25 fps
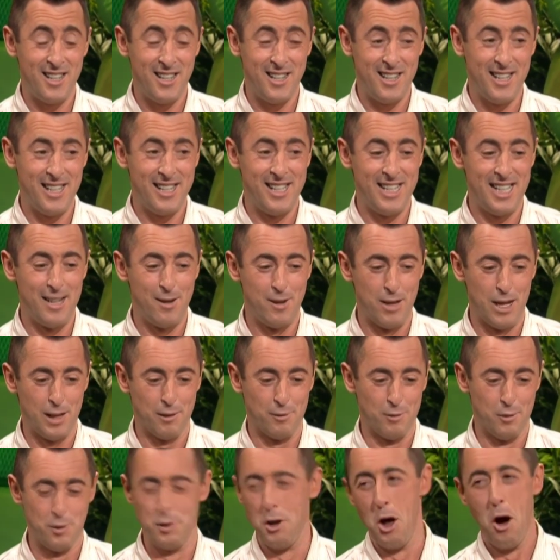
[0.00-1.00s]
And they were
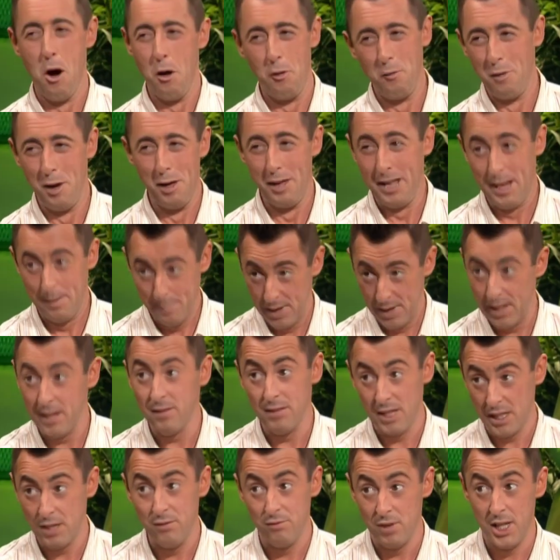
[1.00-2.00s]
like, no, really? I'm like,
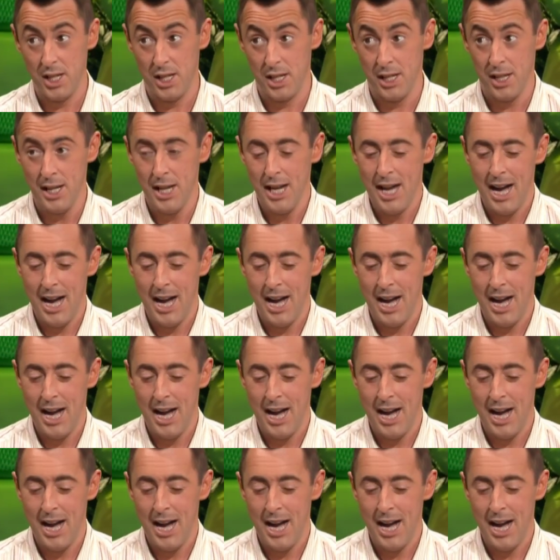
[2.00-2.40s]
yes, really.